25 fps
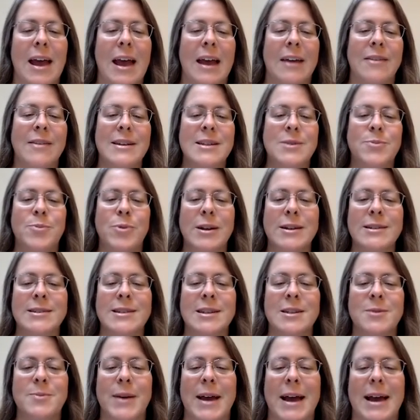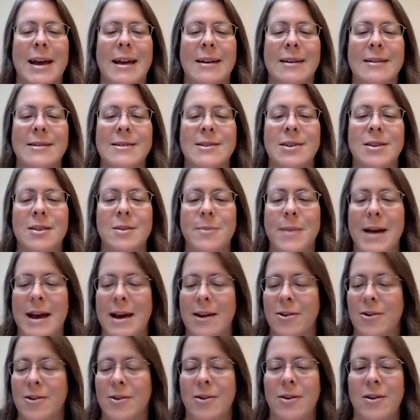And this brings us back to the
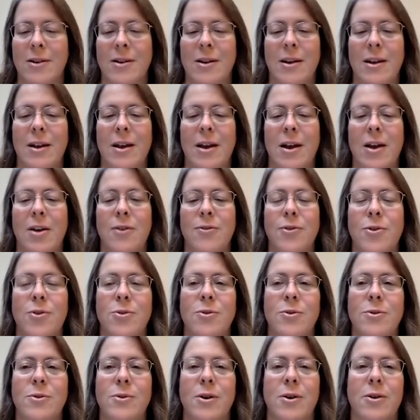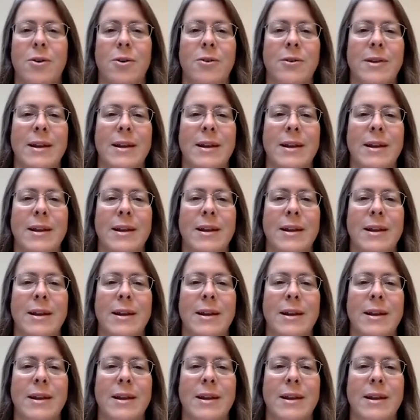matter of who are our